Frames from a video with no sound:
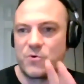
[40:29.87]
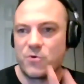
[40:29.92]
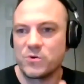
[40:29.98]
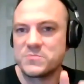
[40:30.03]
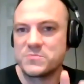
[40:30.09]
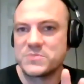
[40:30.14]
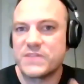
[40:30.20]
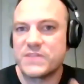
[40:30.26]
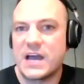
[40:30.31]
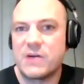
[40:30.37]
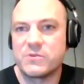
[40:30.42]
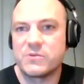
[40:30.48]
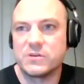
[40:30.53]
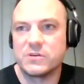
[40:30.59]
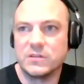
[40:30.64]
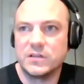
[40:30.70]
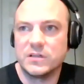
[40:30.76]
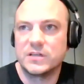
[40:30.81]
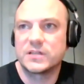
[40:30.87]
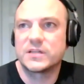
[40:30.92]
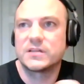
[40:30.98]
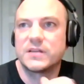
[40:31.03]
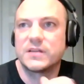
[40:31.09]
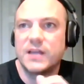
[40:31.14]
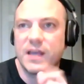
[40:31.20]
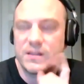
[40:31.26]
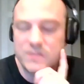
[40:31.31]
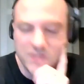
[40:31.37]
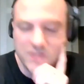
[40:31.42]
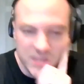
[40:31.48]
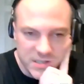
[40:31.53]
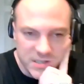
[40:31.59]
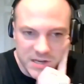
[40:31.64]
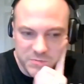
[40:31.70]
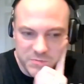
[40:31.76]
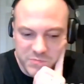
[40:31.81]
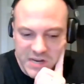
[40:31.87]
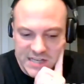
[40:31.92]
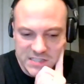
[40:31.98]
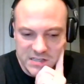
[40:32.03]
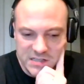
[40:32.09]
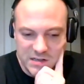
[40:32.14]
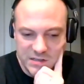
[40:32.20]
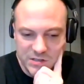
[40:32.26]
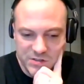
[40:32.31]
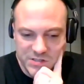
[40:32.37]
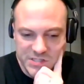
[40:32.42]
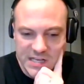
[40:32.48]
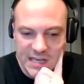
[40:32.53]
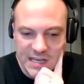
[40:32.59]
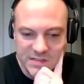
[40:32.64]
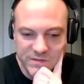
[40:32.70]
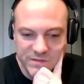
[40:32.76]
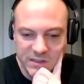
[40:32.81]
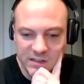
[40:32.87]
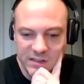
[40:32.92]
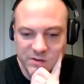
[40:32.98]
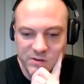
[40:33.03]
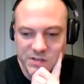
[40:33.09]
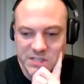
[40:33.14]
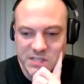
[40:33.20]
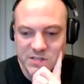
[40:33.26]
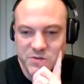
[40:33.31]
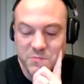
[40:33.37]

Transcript: forms of how it'll look, and they're based on your scientific literacy,